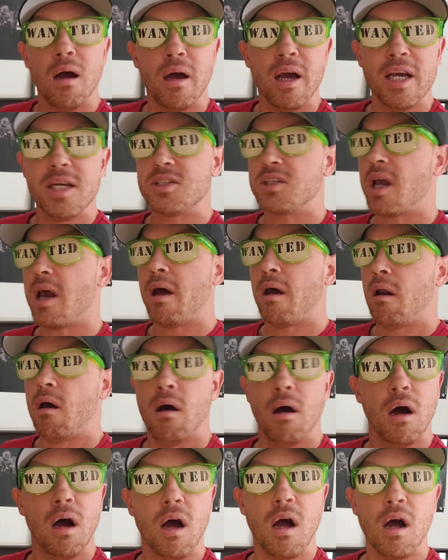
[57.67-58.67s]
He said,
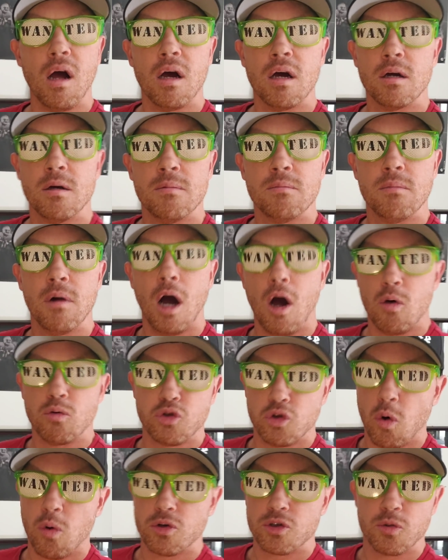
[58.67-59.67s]
uh, oh,
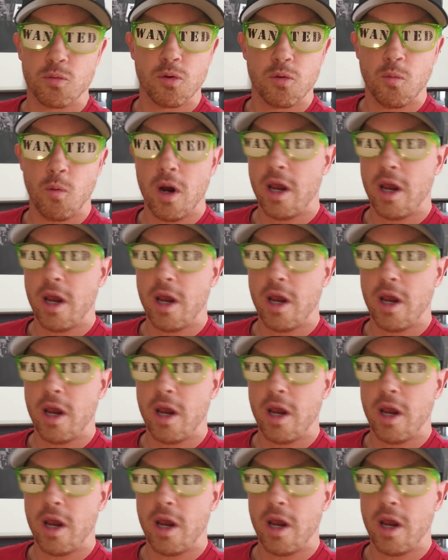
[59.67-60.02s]
Georgia would